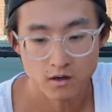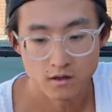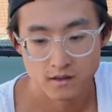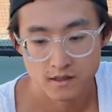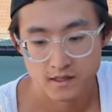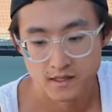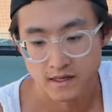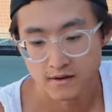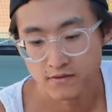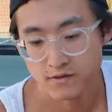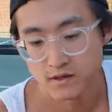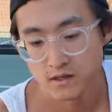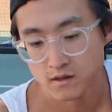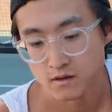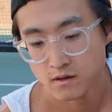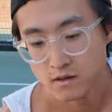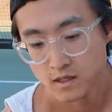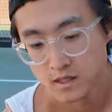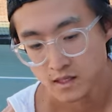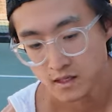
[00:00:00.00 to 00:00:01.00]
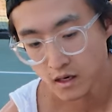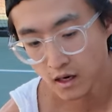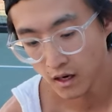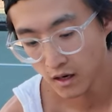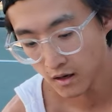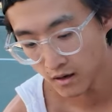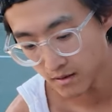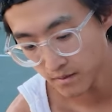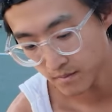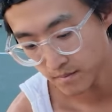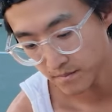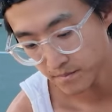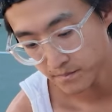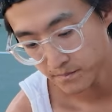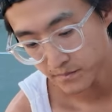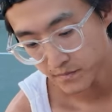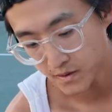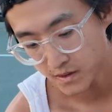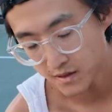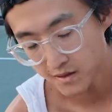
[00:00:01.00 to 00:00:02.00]
definitely, I
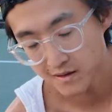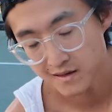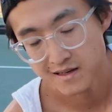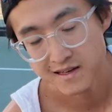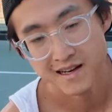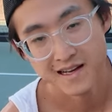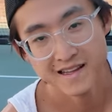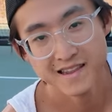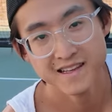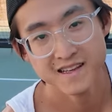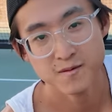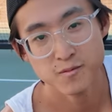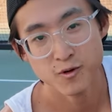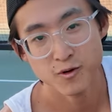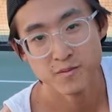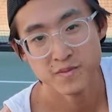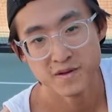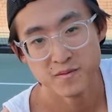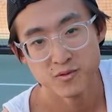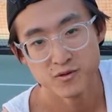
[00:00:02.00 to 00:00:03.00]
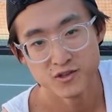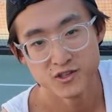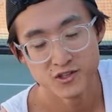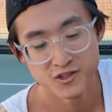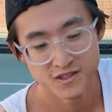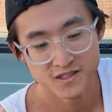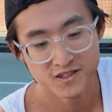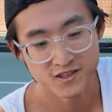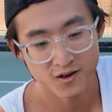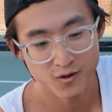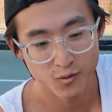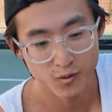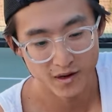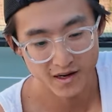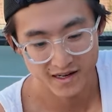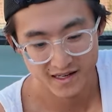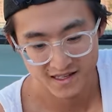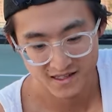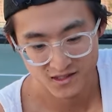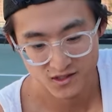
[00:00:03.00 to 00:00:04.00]
think more people should start
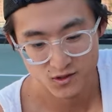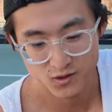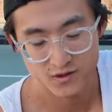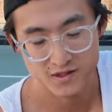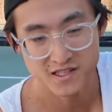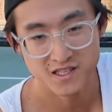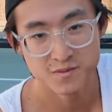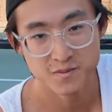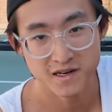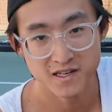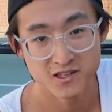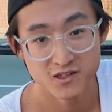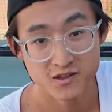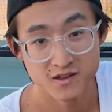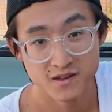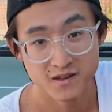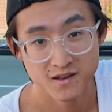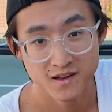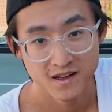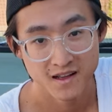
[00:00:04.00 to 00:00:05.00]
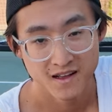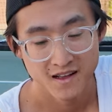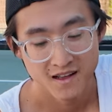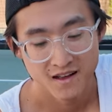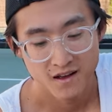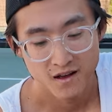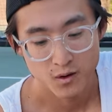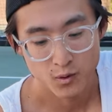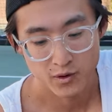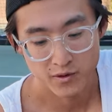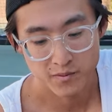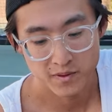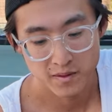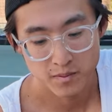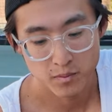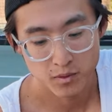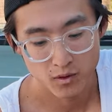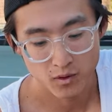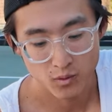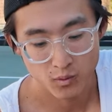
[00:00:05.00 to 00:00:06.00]
wearing insoles, especially with
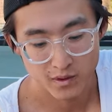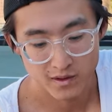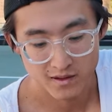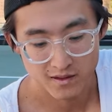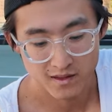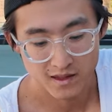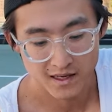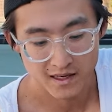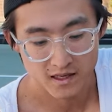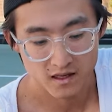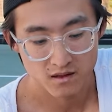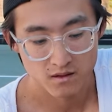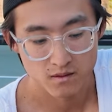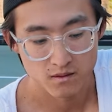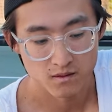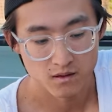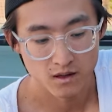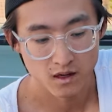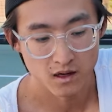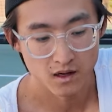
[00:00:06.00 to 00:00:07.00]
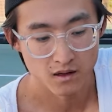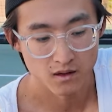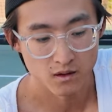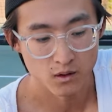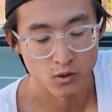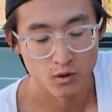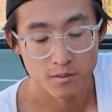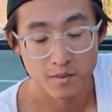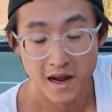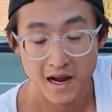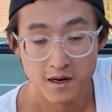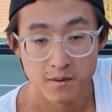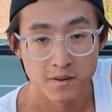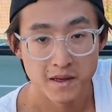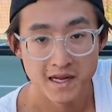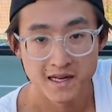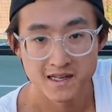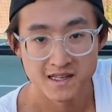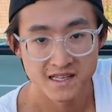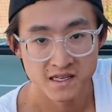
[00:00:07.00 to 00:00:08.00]
people with like lower back
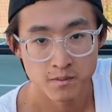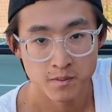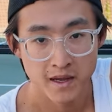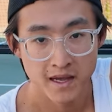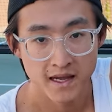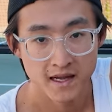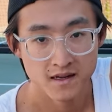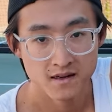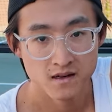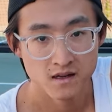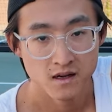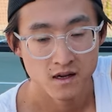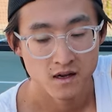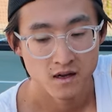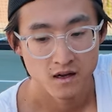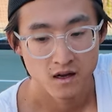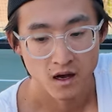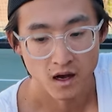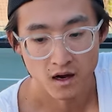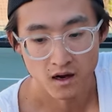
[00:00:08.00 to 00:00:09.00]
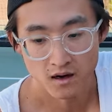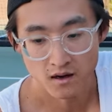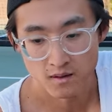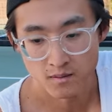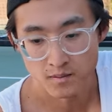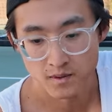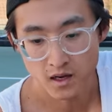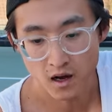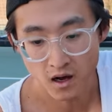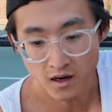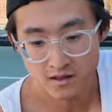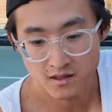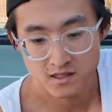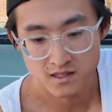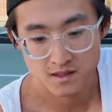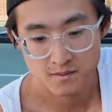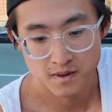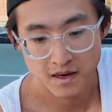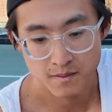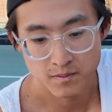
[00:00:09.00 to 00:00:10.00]
pain, knee pain. It
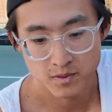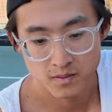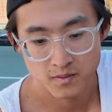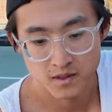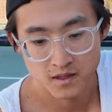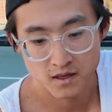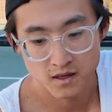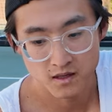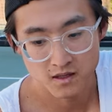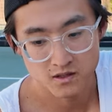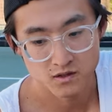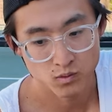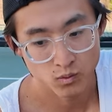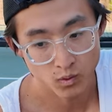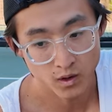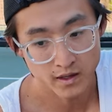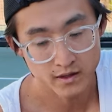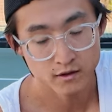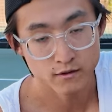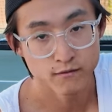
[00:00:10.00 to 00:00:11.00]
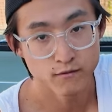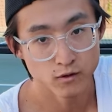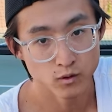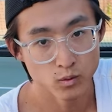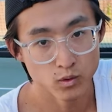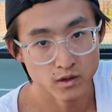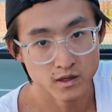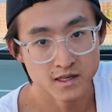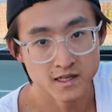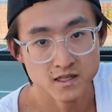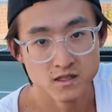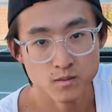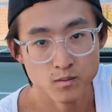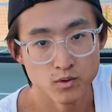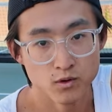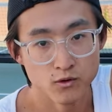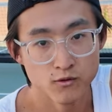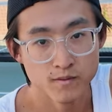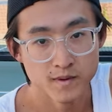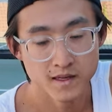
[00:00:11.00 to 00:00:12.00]
honestly might be because one, your footwork needs
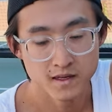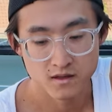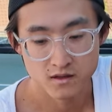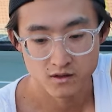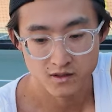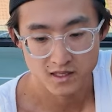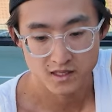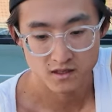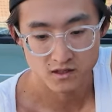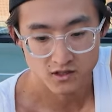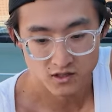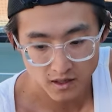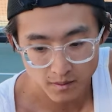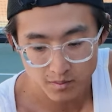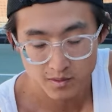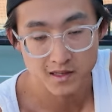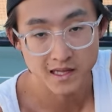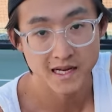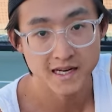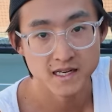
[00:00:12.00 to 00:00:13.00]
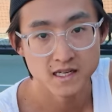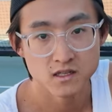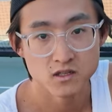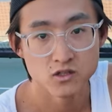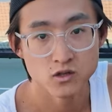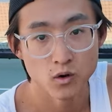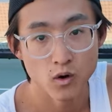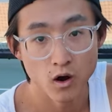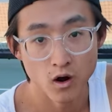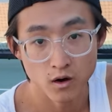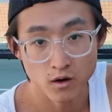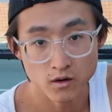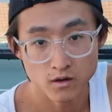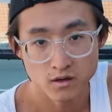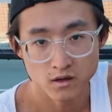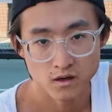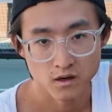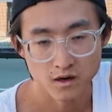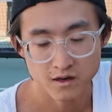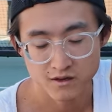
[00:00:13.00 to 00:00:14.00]
improvement. You need to stop landing so hard
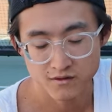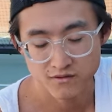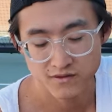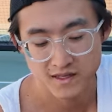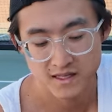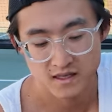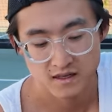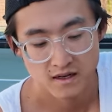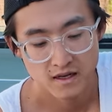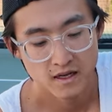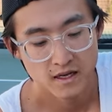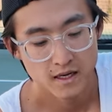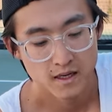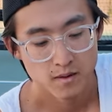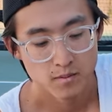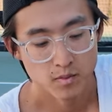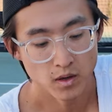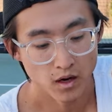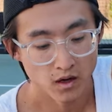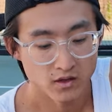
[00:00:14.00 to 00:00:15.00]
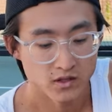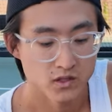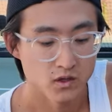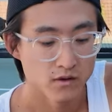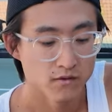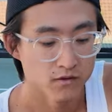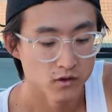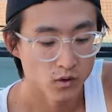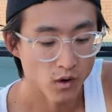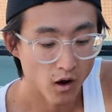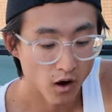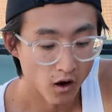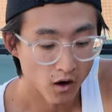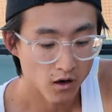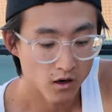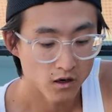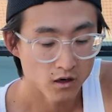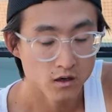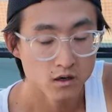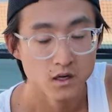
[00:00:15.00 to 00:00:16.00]
on your feet. But also if you
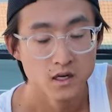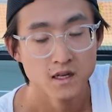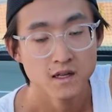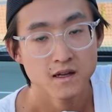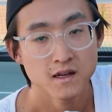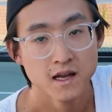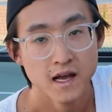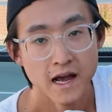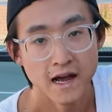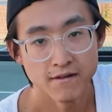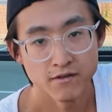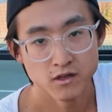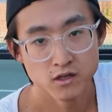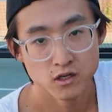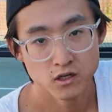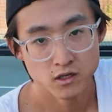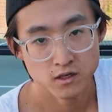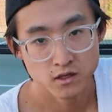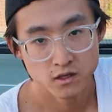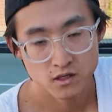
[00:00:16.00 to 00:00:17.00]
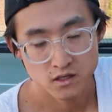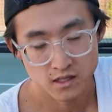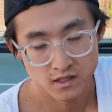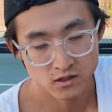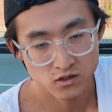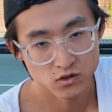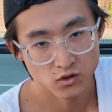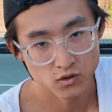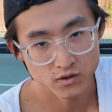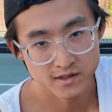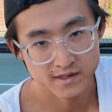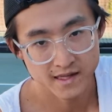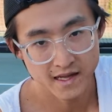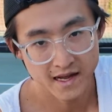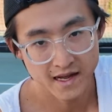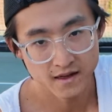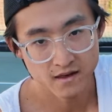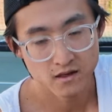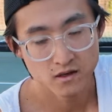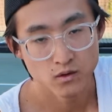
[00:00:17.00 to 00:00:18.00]
are having good insoles
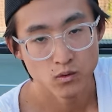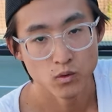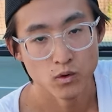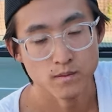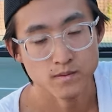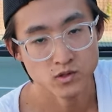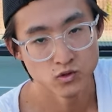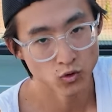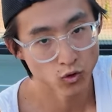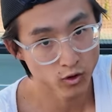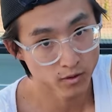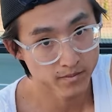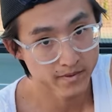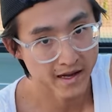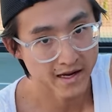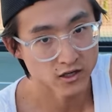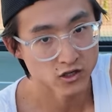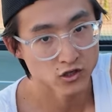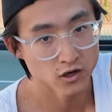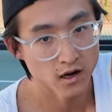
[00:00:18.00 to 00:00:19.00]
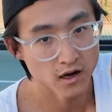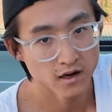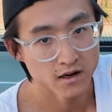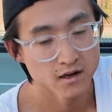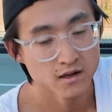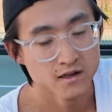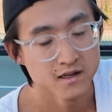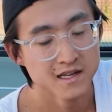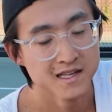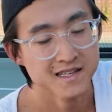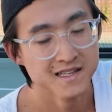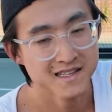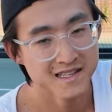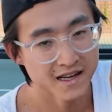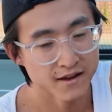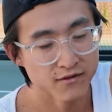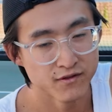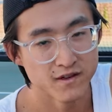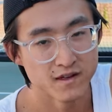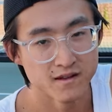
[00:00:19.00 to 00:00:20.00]
that will absorb that shock can
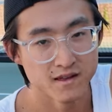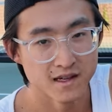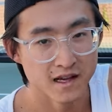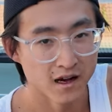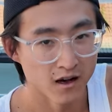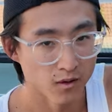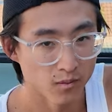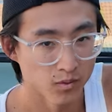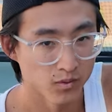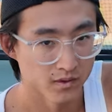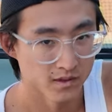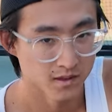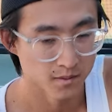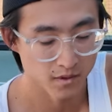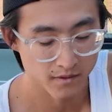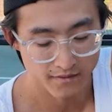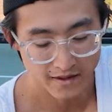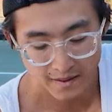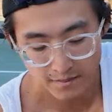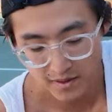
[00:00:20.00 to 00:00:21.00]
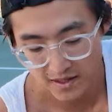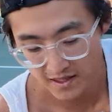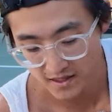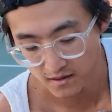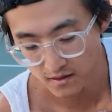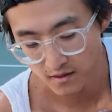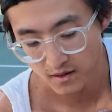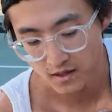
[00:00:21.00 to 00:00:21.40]
definitely help with some of that pain.